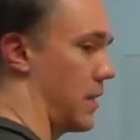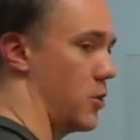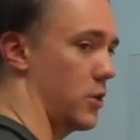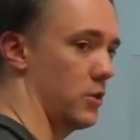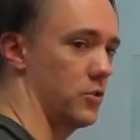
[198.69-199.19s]

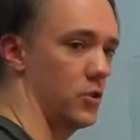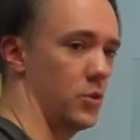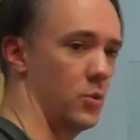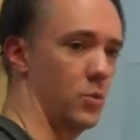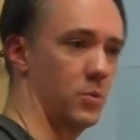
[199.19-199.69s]
You could
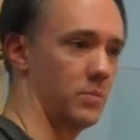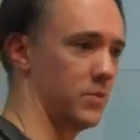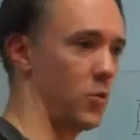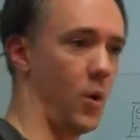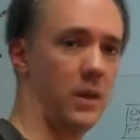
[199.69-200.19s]
do
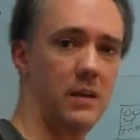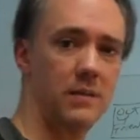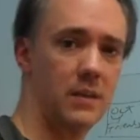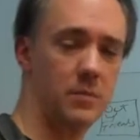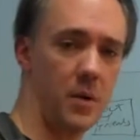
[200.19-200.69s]
20
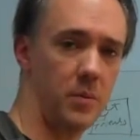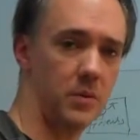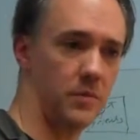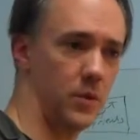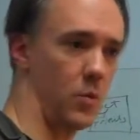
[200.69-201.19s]
of these
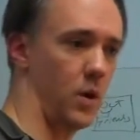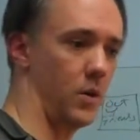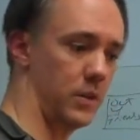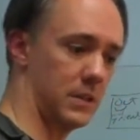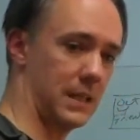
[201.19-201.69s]
bubbles if you want,
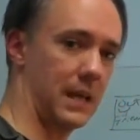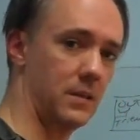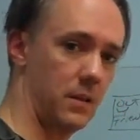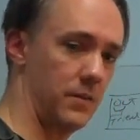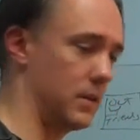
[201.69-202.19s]
or these
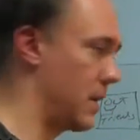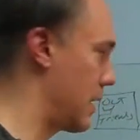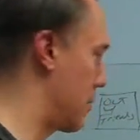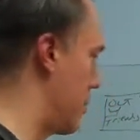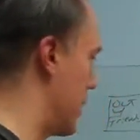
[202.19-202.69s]
links if you'd like,